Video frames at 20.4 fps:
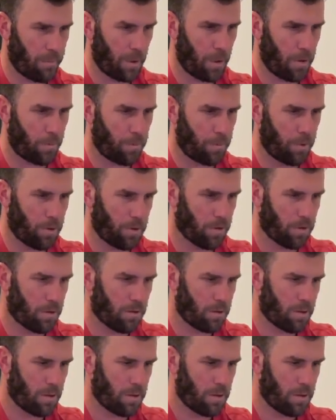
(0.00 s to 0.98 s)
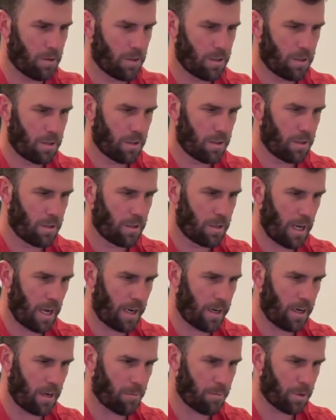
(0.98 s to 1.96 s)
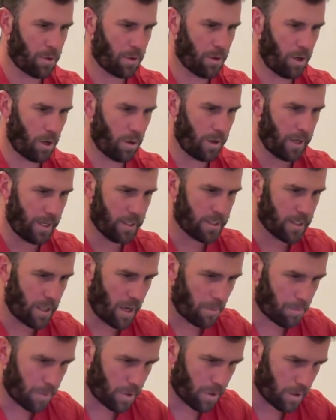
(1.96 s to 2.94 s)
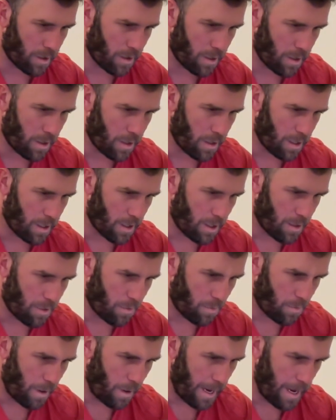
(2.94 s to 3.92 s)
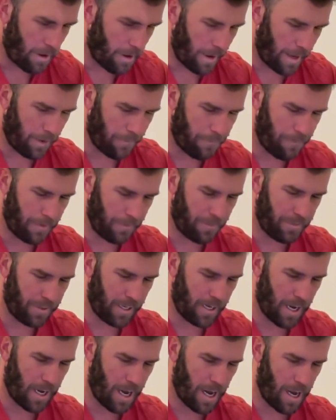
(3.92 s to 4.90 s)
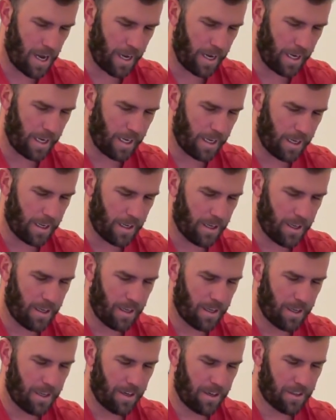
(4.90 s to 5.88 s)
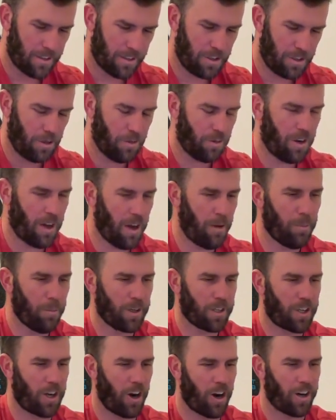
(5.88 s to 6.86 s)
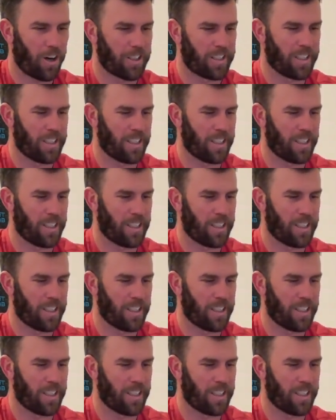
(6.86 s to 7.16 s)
purple. Not numbered. Oh, it is numbered. Wow, out of fifty-nine. Two numbered cards